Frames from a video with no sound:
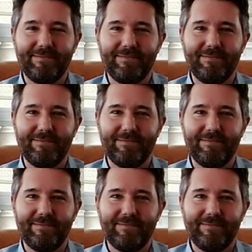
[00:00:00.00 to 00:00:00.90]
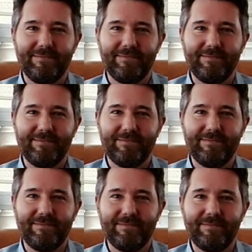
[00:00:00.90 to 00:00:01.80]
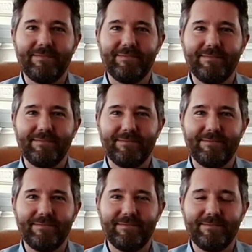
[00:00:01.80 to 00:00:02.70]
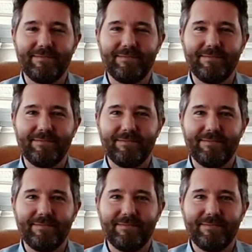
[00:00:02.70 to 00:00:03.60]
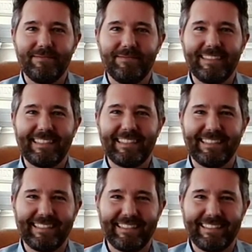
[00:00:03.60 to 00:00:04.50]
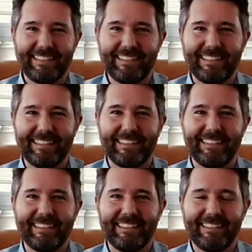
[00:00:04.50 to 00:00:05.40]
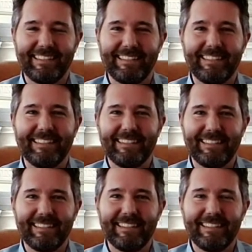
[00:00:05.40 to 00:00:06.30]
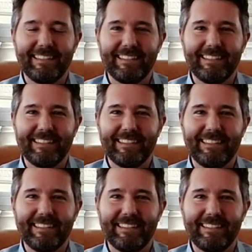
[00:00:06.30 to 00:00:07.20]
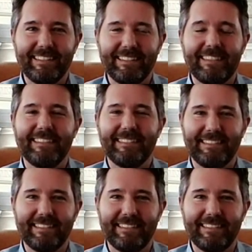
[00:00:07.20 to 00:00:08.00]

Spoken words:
The person shown says nothing.